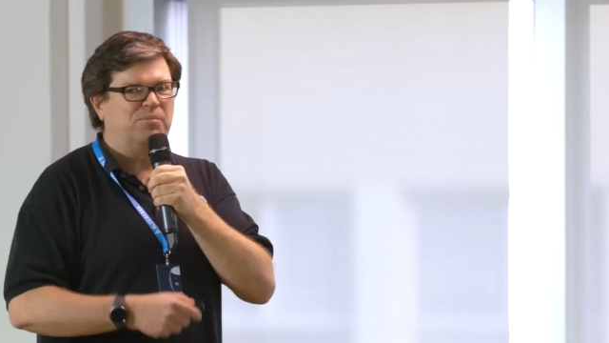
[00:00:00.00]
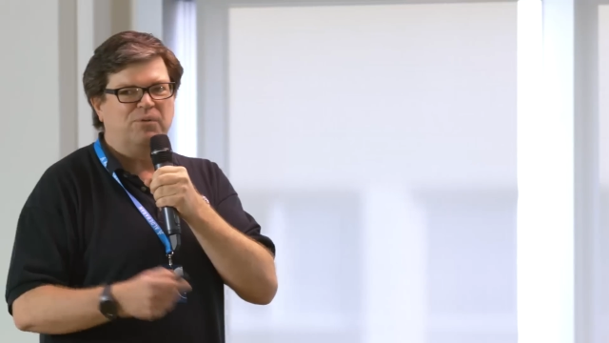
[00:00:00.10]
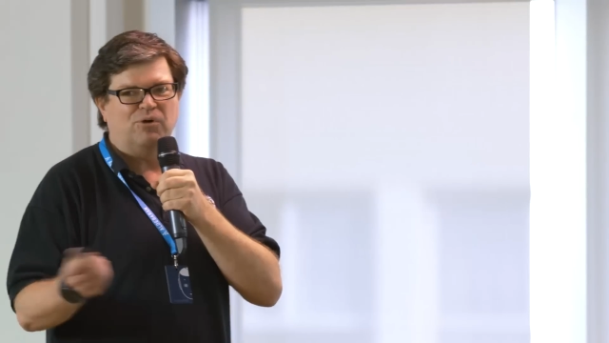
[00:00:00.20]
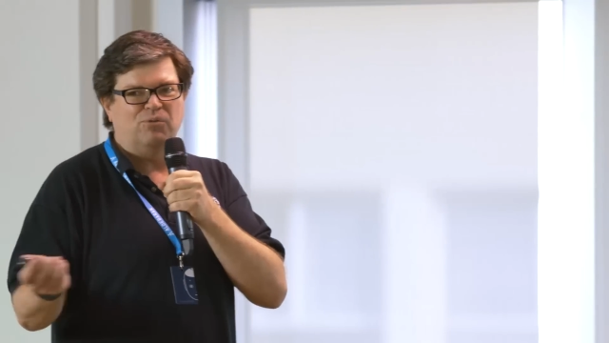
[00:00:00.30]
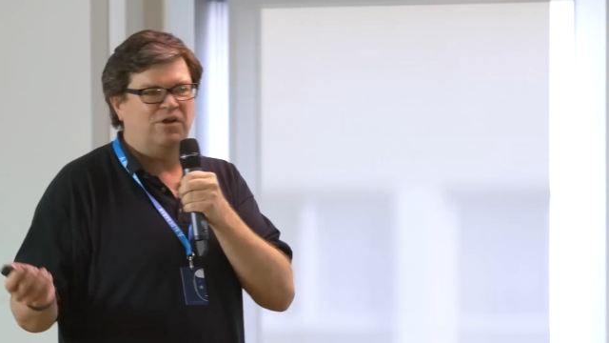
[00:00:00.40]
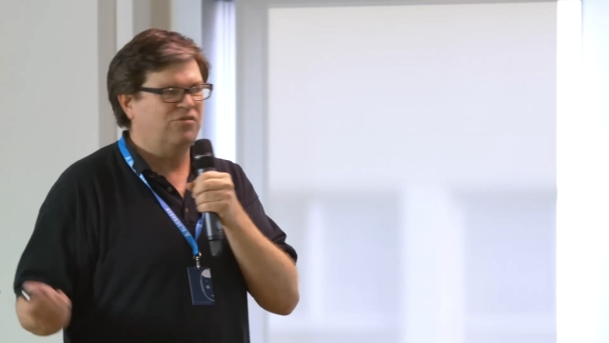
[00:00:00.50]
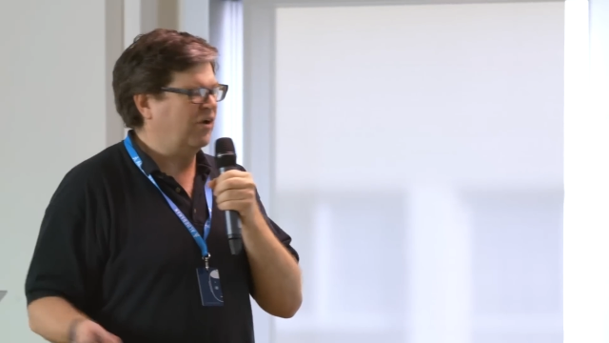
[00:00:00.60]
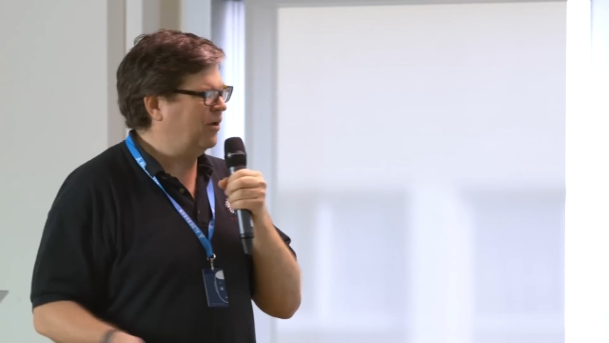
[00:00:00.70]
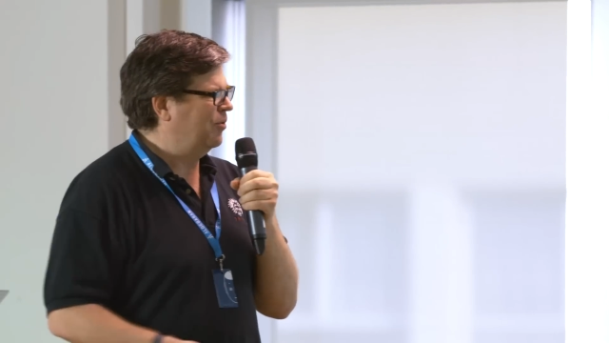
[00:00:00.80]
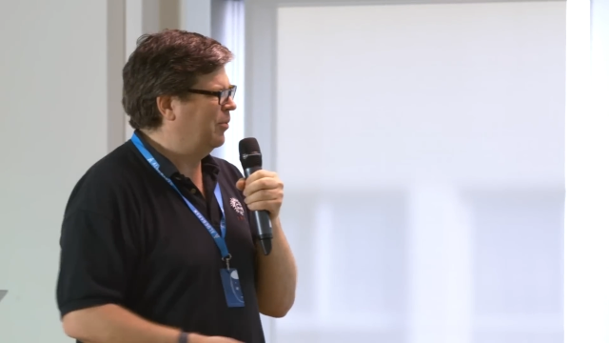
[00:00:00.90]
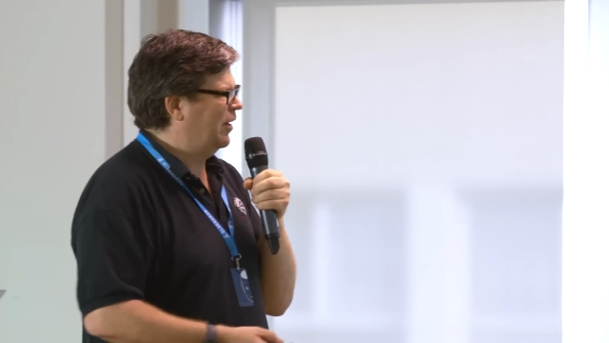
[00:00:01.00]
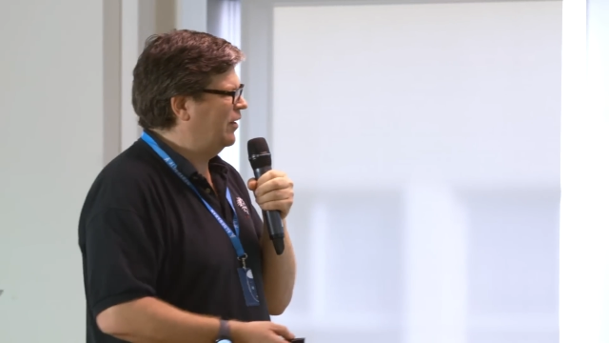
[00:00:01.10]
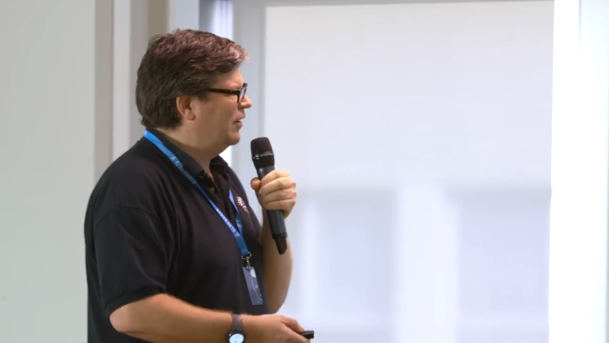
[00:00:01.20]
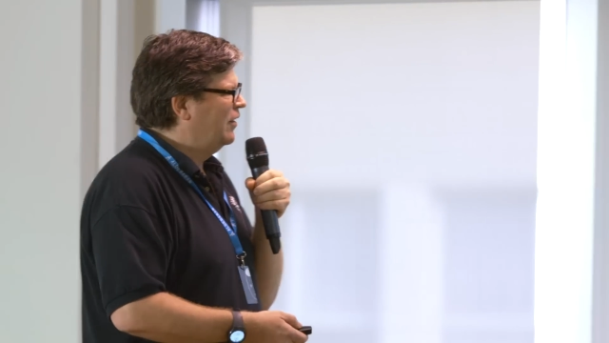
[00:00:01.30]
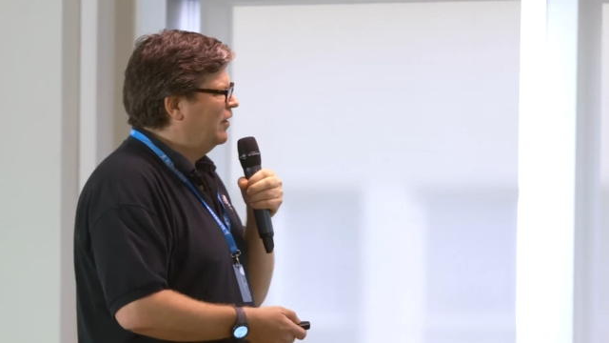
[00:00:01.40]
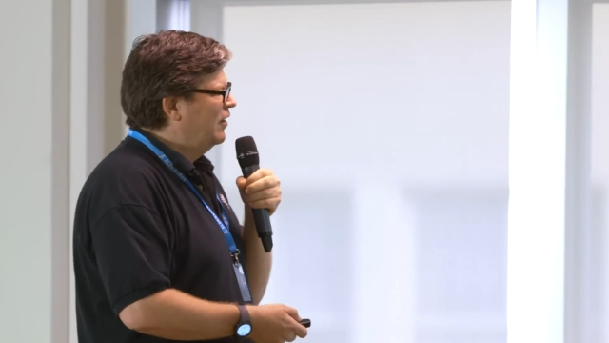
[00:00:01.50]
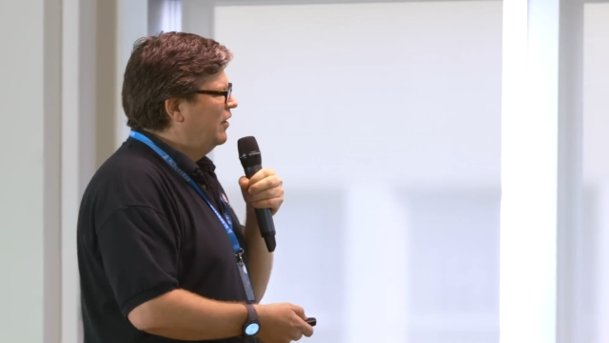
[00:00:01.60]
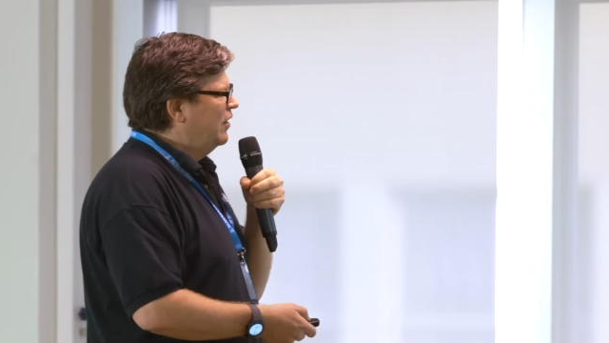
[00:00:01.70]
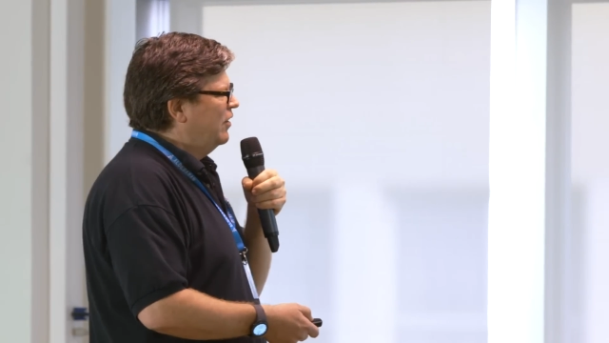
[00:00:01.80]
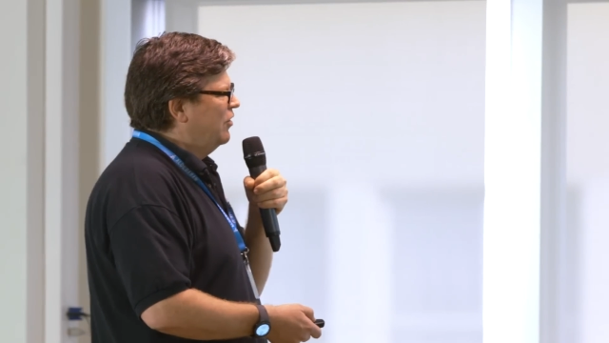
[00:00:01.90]
of people are really excited about it,
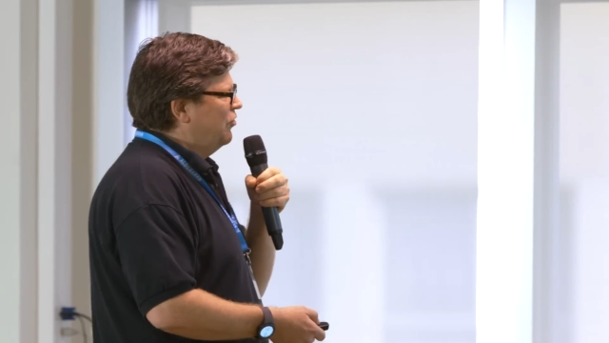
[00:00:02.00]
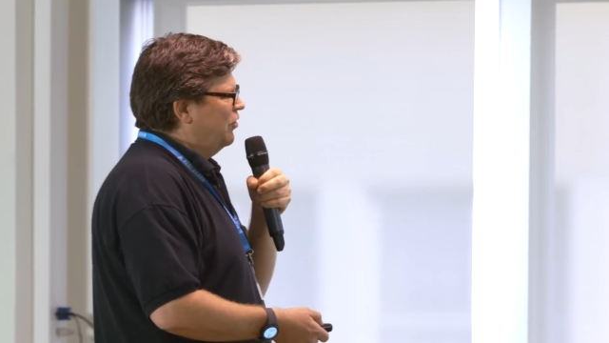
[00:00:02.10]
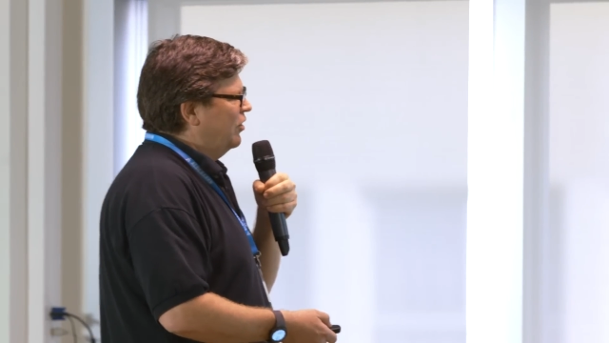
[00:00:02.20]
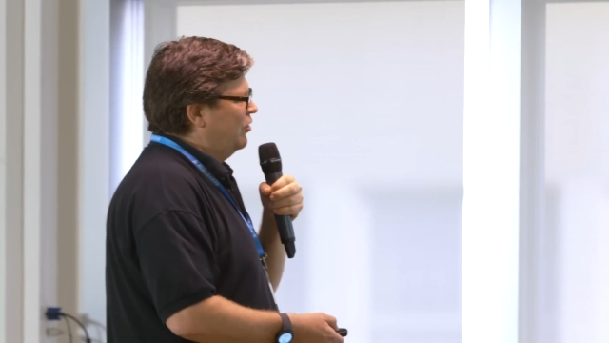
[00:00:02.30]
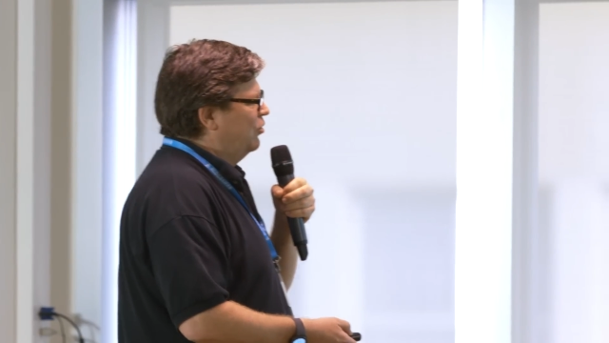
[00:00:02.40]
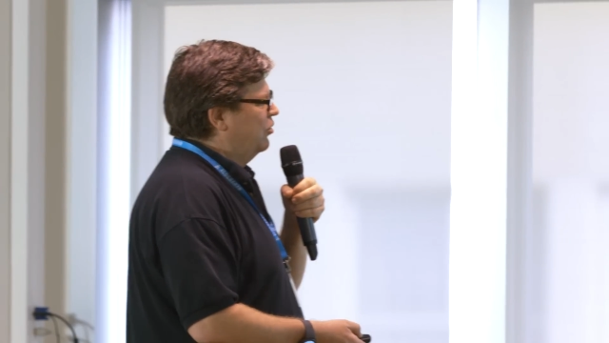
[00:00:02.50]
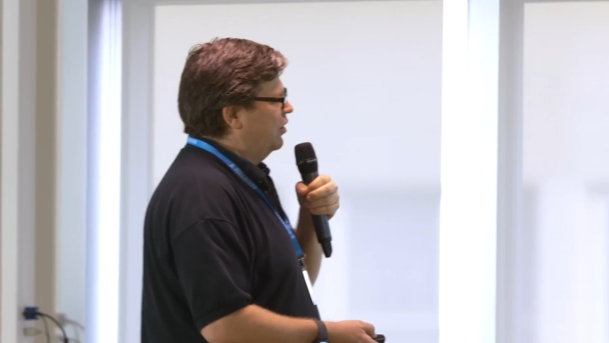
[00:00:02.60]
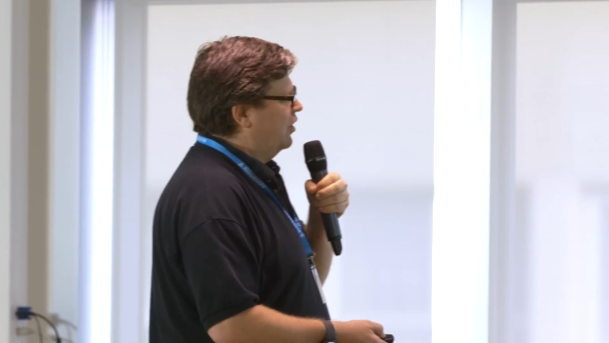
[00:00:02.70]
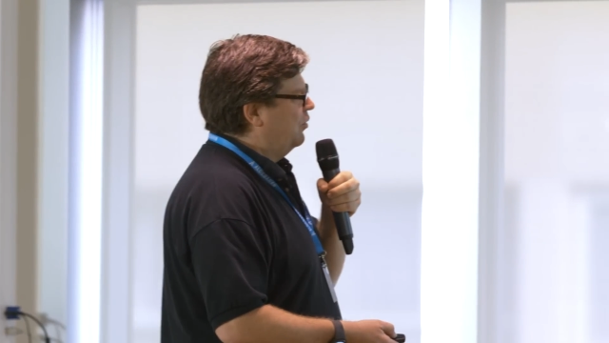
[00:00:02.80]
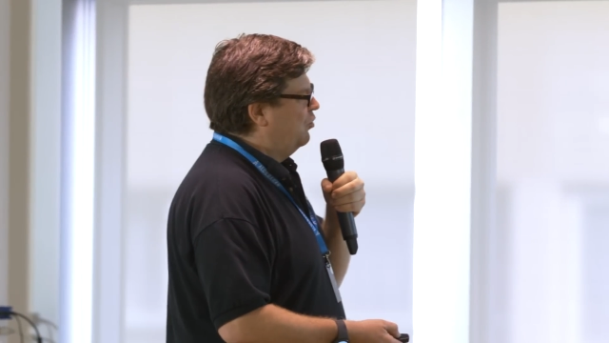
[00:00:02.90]
is you